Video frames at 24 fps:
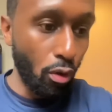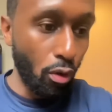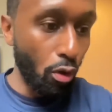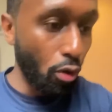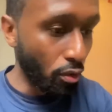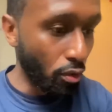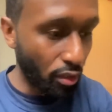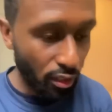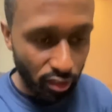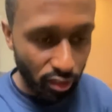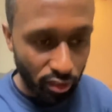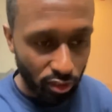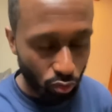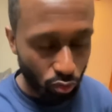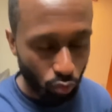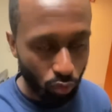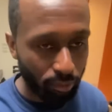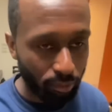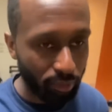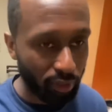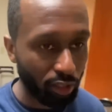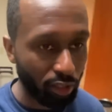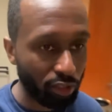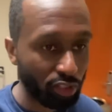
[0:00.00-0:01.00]
all of these
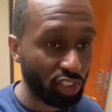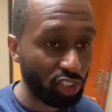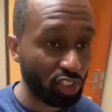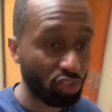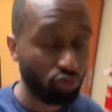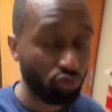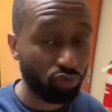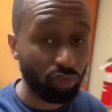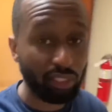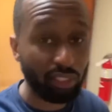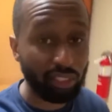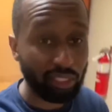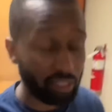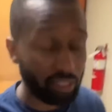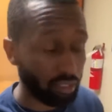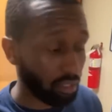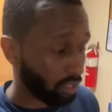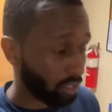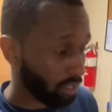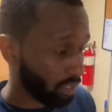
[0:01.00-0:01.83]
women are just really